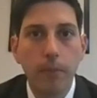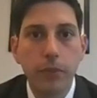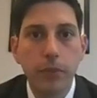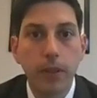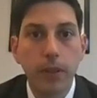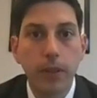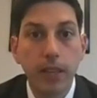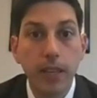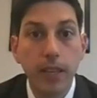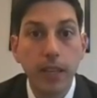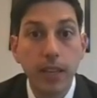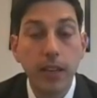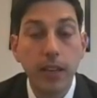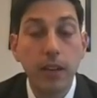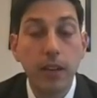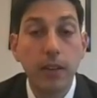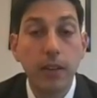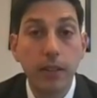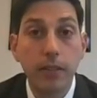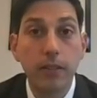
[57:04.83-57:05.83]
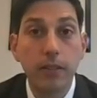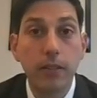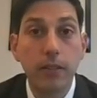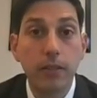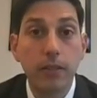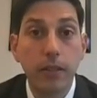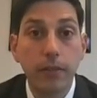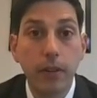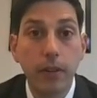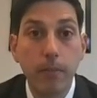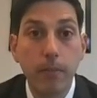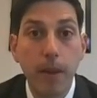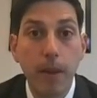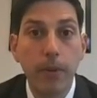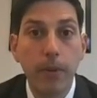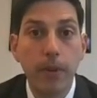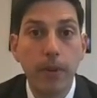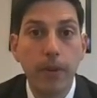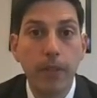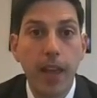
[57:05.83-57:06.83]
So the key here is to
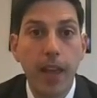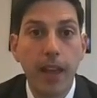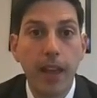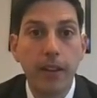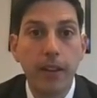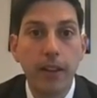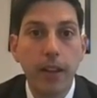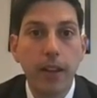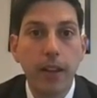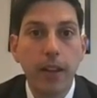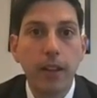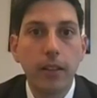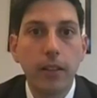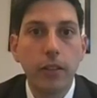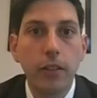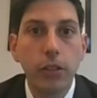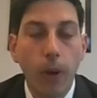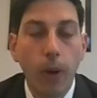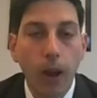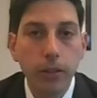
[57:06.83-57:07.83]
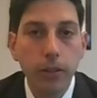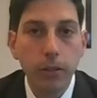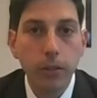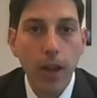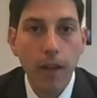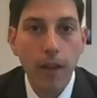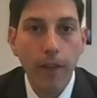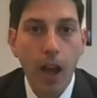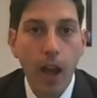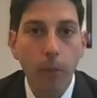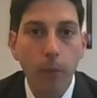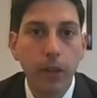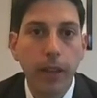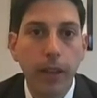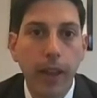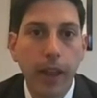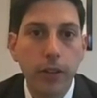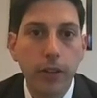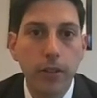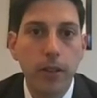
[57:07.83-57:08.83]
remember that you also have
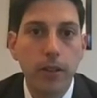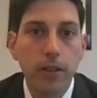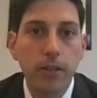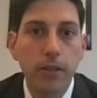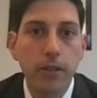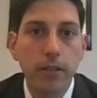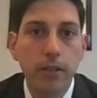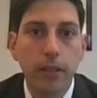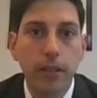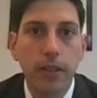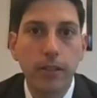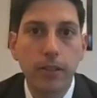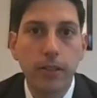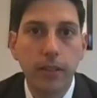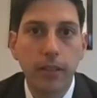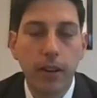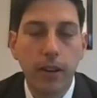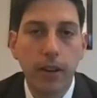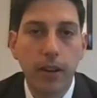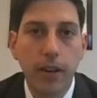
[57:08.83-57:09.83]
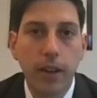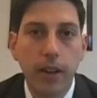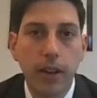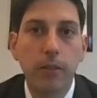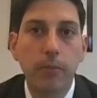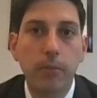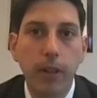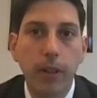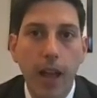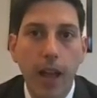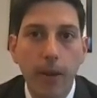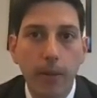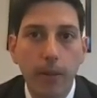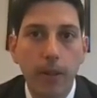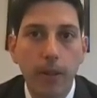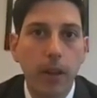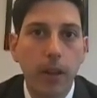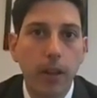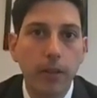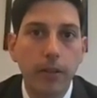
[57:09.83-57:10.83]
obligations to consider and comply
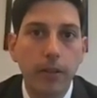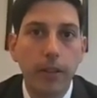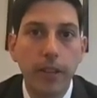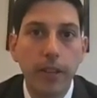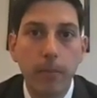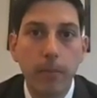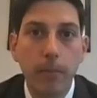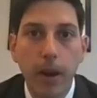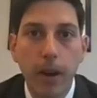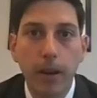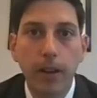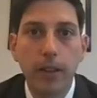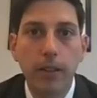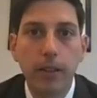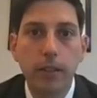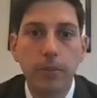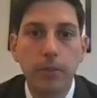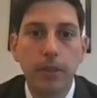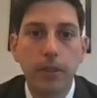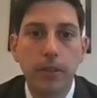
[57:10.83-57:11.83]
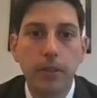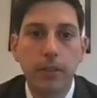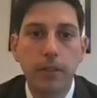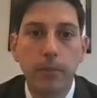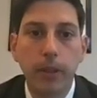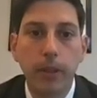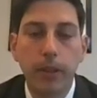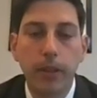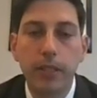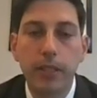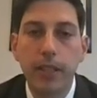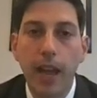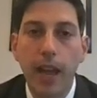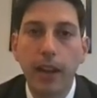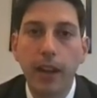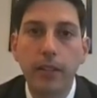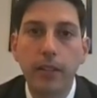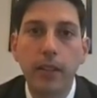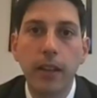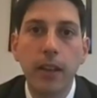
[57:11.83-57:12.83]
with under the Americans with Disabilities
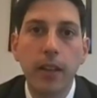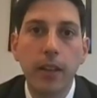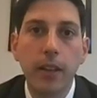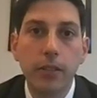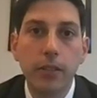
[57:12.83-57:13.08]
Act.